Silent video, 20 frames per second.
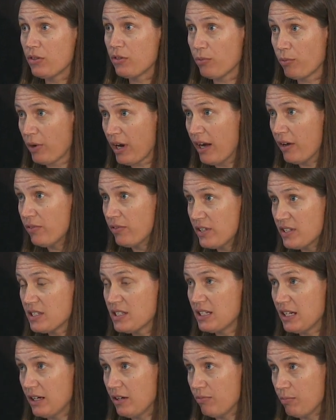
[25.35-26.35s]
throughout the
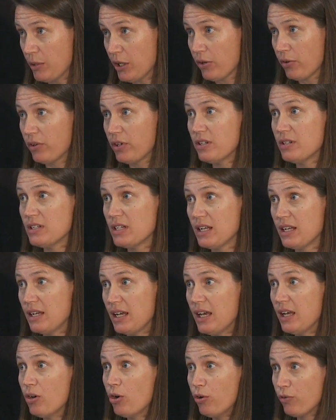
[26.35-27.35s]
state of Maryland
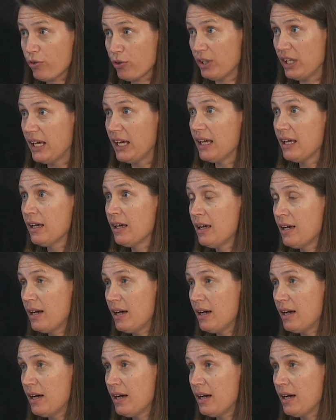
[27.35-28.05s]
and overlay